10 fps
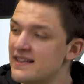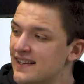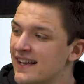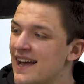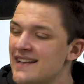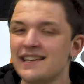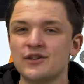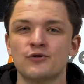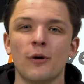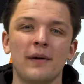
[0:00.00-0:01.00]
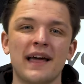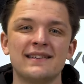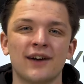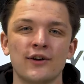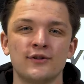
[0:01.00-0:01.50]
into the latest AAA
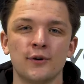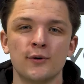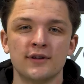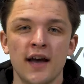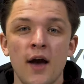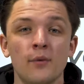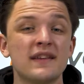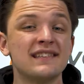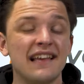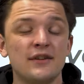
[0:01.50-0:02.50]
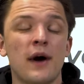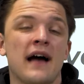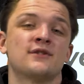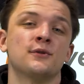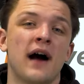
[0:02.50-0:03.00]
titles with as little
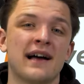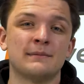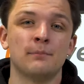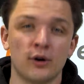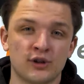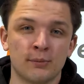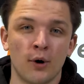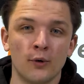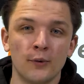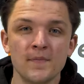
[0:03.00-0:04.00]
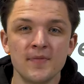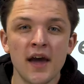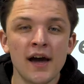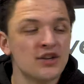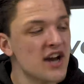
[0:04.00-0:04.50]
hassle as possible.
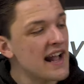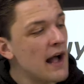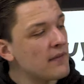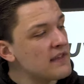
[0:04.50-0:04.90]
Check out